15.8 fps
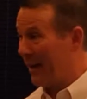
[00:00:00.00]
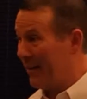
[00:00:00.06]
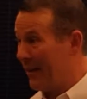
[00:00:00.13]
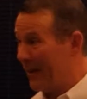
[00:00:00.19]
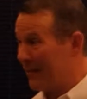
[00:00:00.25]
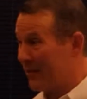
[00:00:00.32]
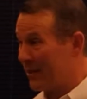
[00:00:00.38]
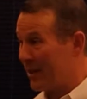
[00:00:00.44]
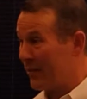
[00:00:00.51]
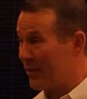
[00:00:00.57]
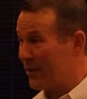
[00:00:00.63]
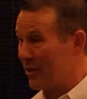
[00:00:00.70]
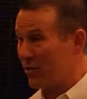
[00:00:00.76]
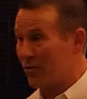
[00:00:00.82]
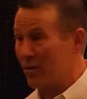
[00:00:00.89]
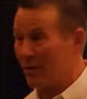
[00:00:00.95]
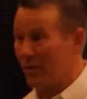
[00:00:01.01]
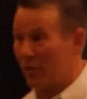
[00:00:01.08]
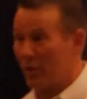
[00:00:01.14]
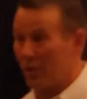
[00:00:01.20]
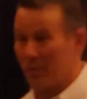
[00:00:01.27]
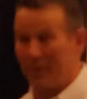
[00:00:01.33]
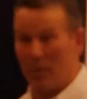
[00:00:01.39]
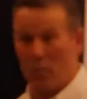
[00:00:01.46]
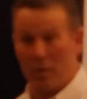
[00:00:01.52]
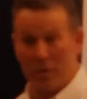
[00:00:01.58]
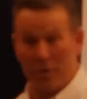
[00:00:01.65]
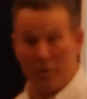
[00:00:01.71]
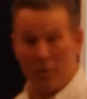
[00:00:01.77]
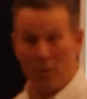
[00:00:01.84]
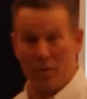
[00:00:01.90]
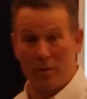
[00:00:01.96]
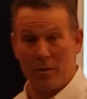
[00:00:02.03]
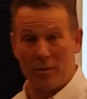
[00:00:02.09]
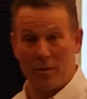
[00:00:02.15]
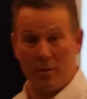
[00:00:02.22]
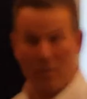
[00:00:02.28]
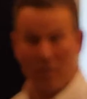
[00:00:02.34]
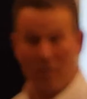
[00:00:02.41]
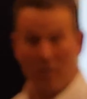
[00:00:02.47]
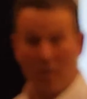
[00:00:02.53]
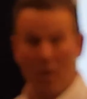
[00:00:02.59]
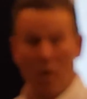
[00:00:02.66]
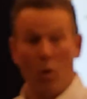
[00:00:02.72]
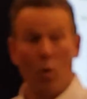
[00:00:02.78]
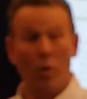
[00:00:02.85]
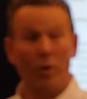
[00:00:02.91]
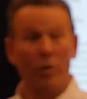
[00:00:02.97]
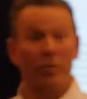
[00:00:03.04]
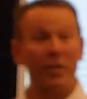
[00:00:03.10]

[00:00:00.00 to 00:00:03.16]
and then see if he's interested in learning about what you're doing. Or your